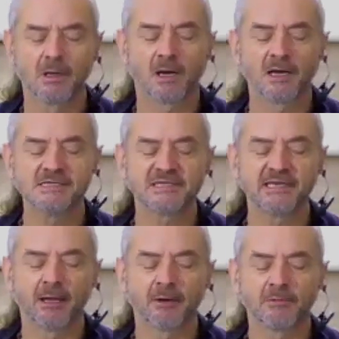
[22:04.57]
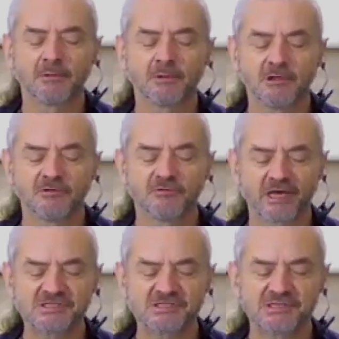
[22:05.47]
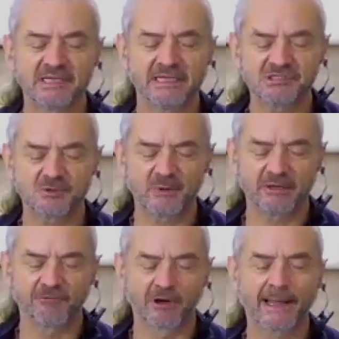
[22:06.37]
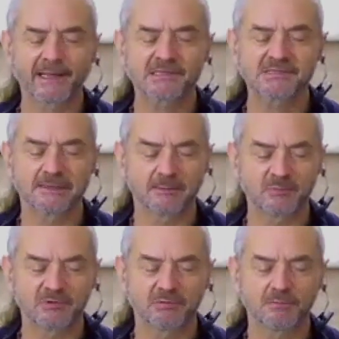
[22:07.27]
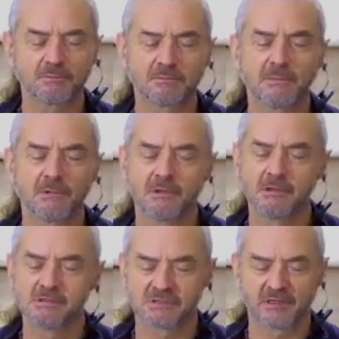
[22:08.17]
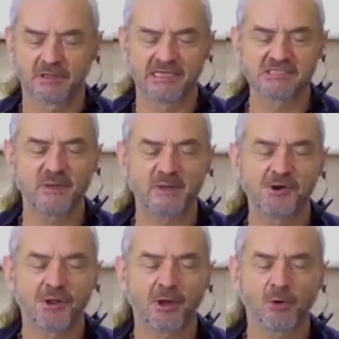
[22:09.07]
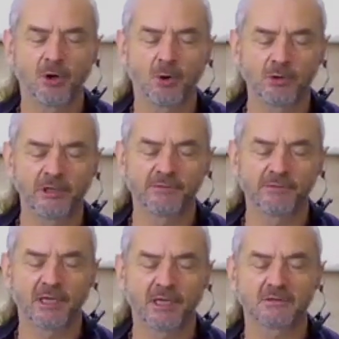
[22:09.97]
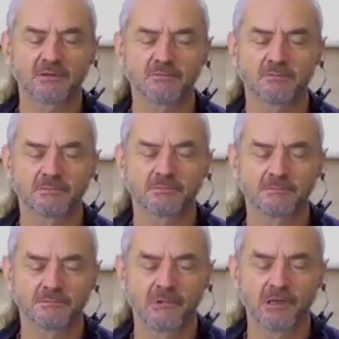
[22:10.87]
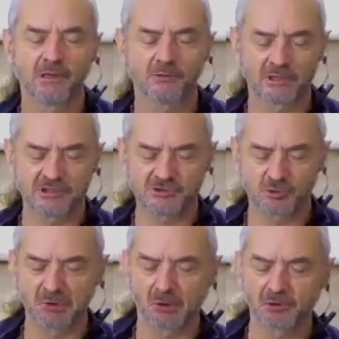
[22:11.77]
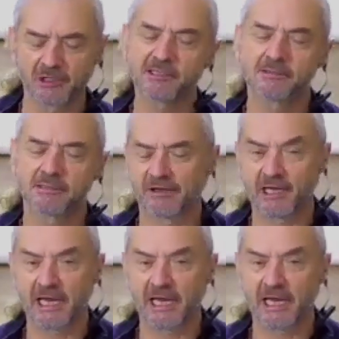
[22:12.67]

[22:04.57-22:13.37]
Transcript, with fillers: Eyes are down, face needs to be relaxed up. There needs to be no holding of the head, otherwise you'll block it at the